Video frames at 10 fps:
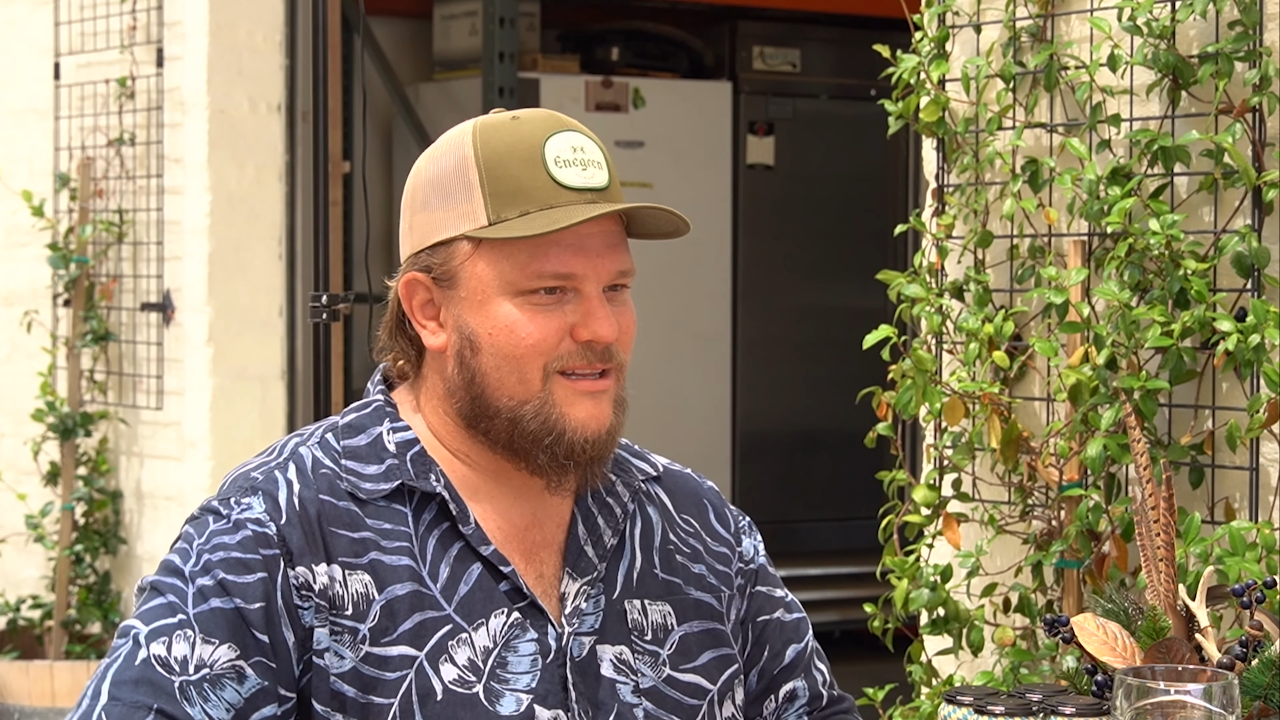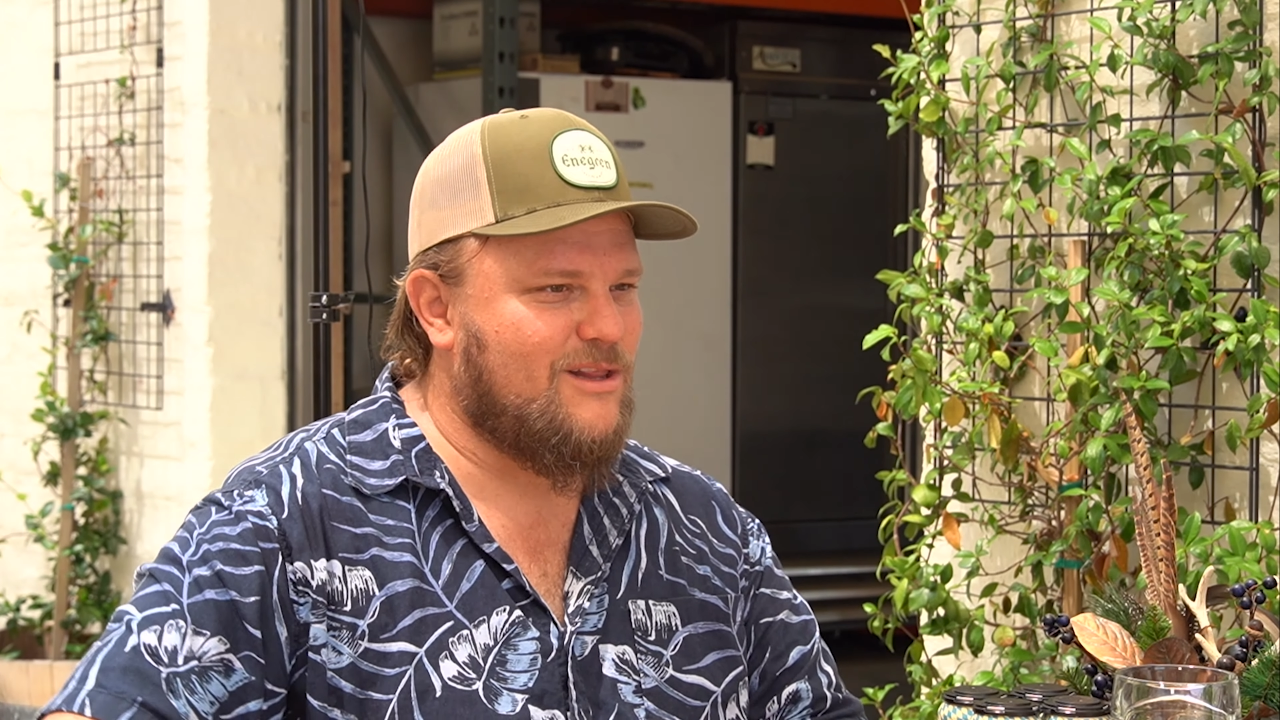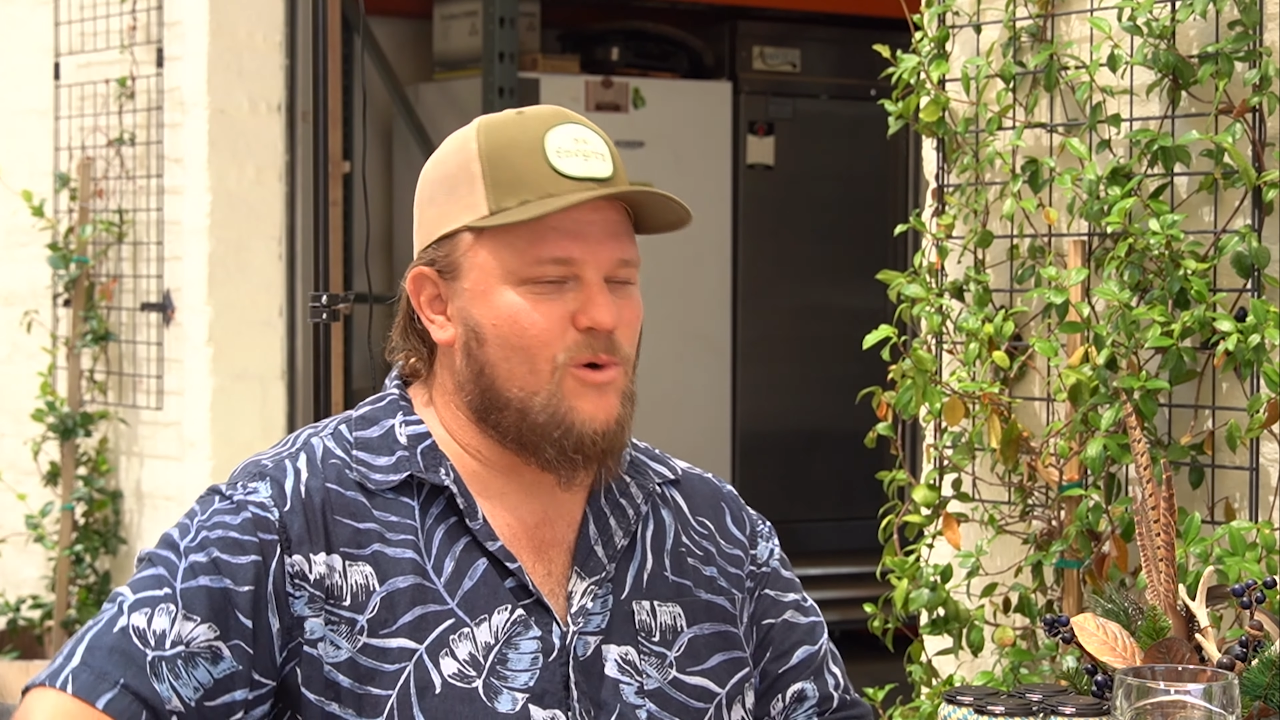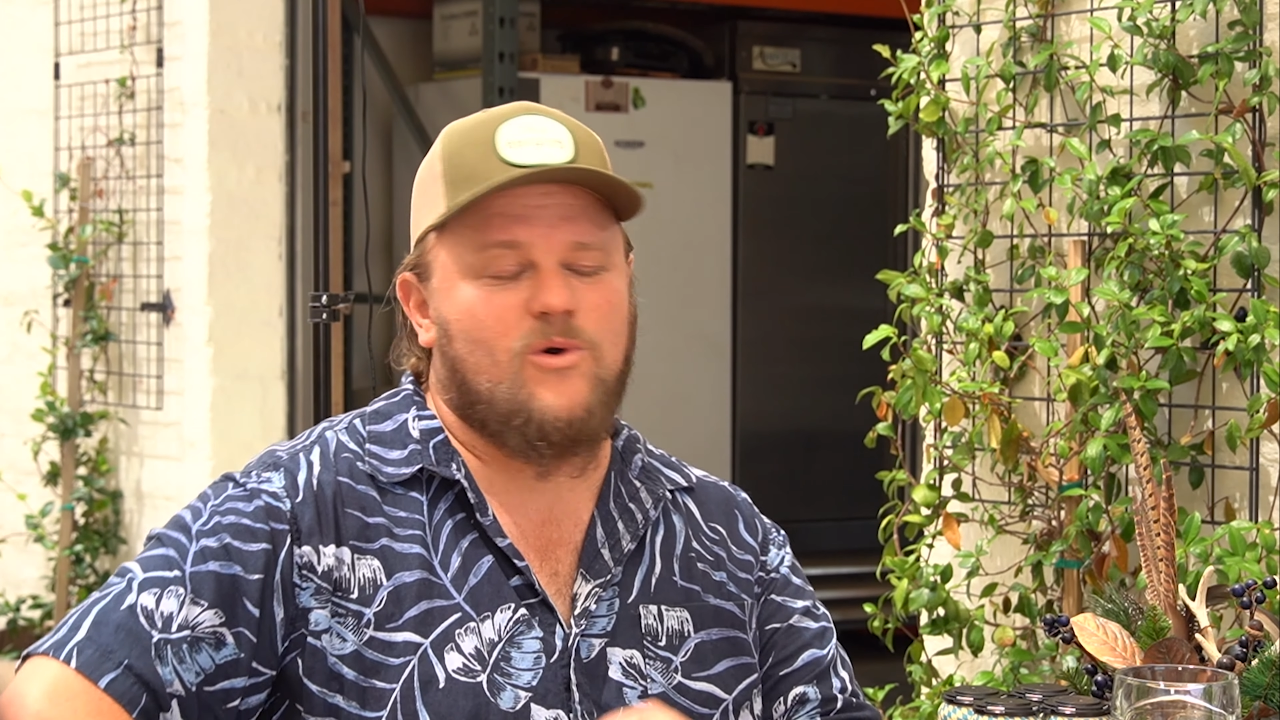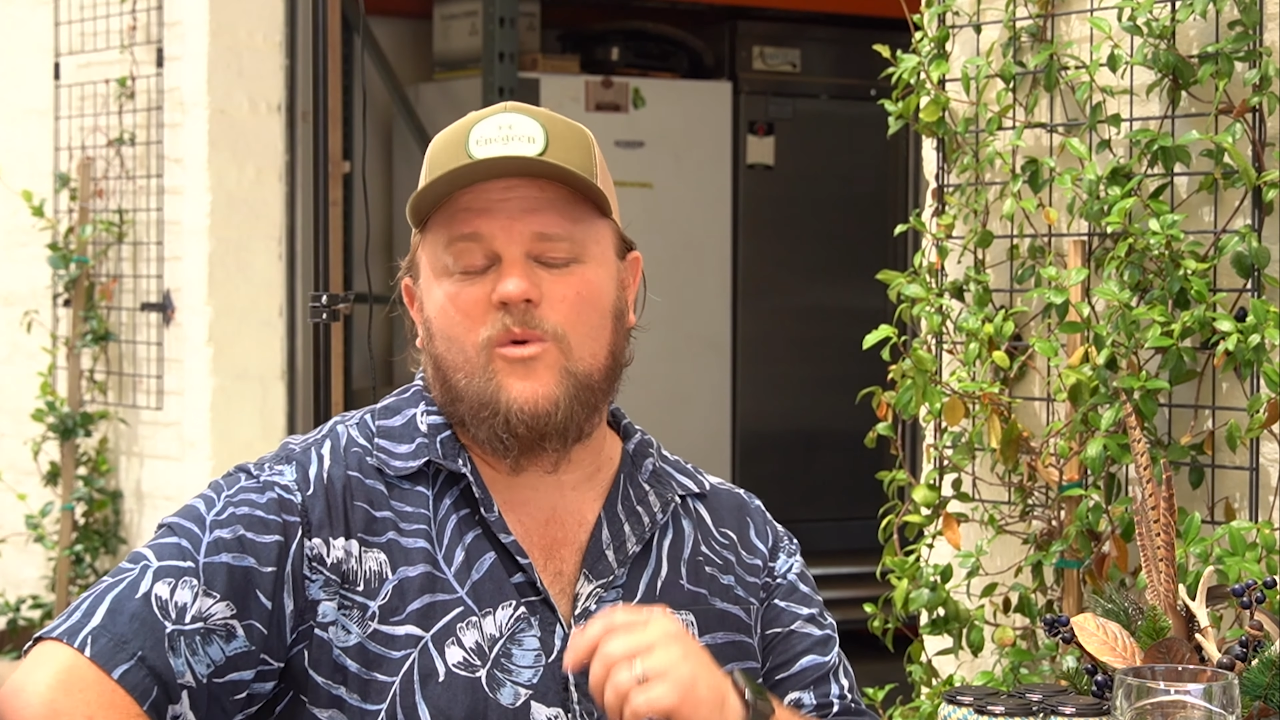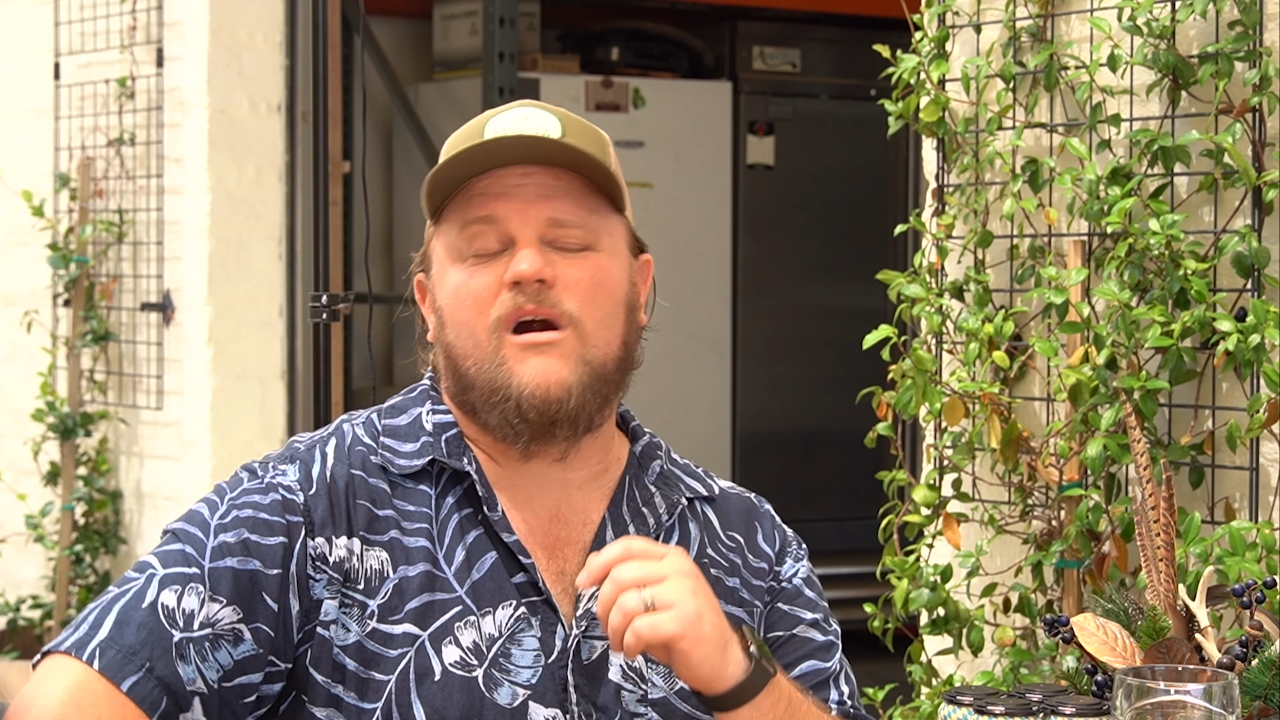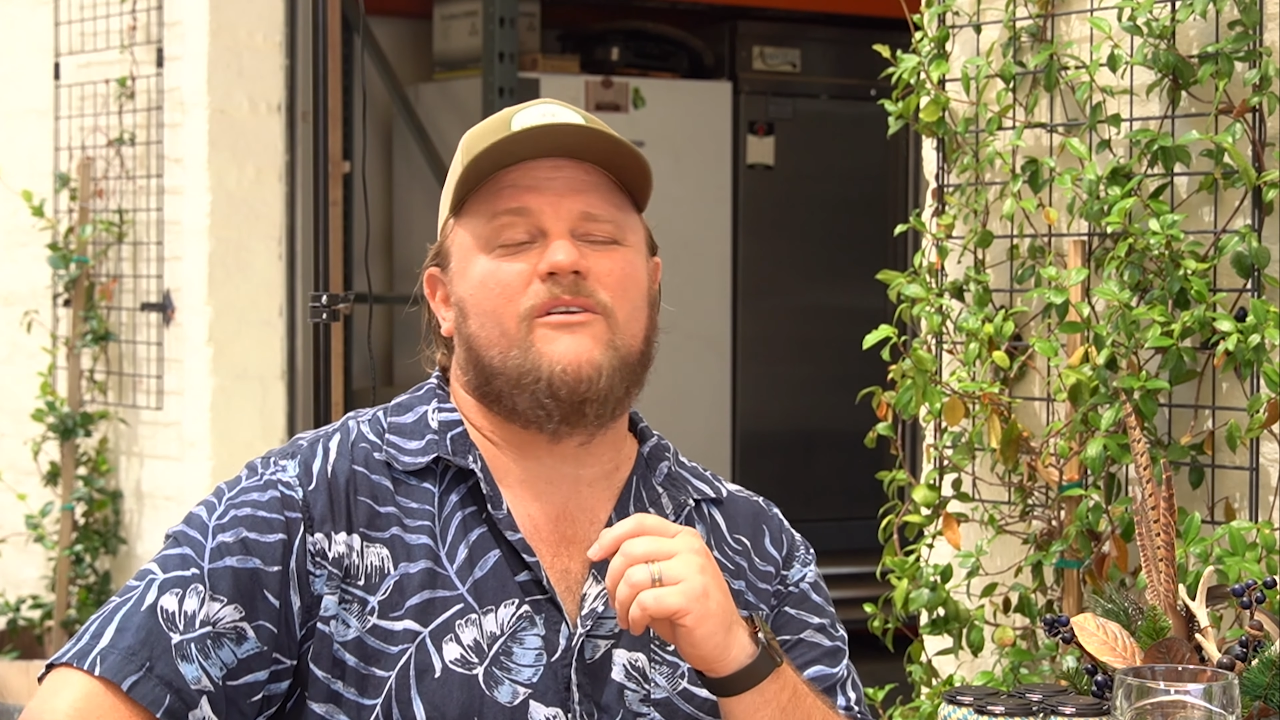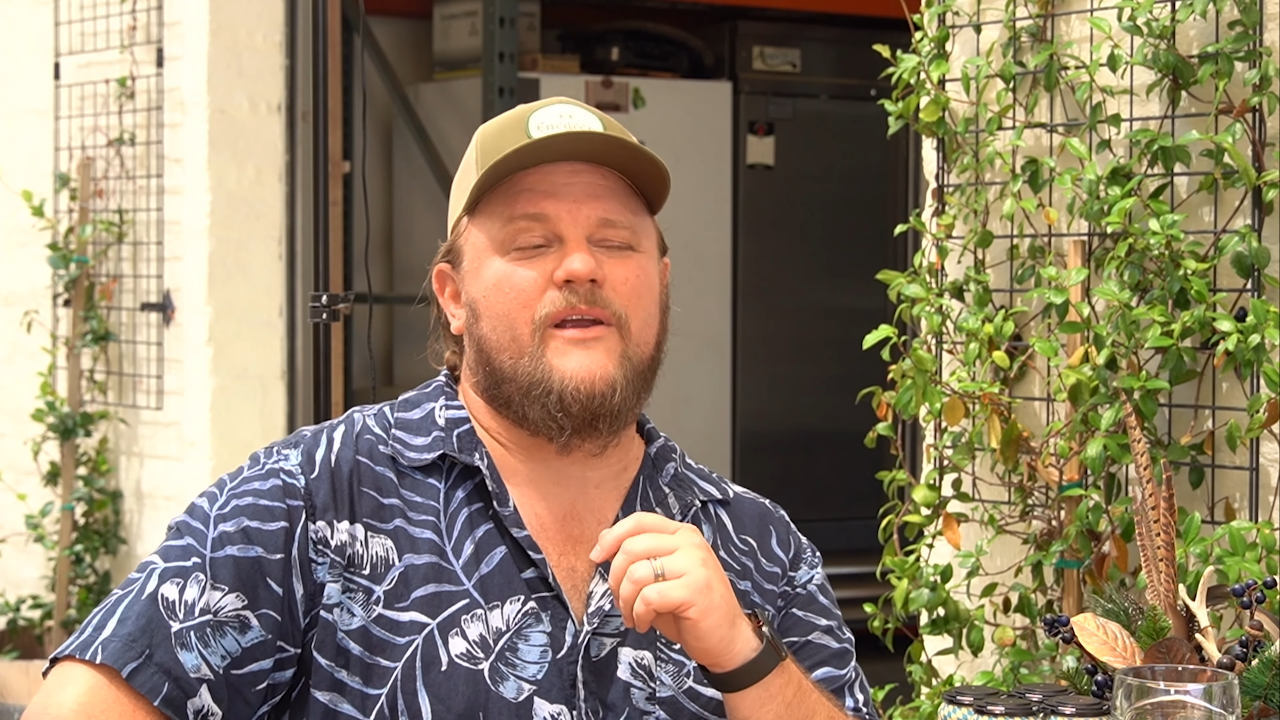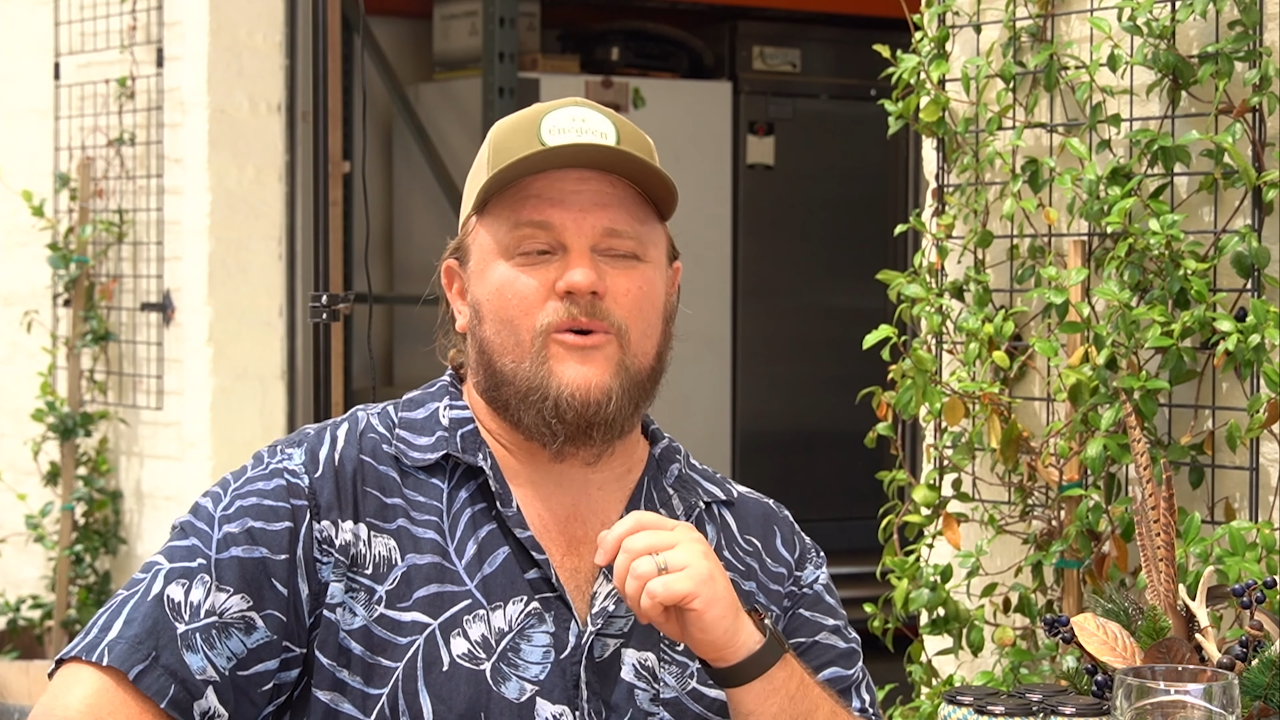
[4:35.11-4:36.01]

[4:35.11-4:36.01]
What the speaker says: local watering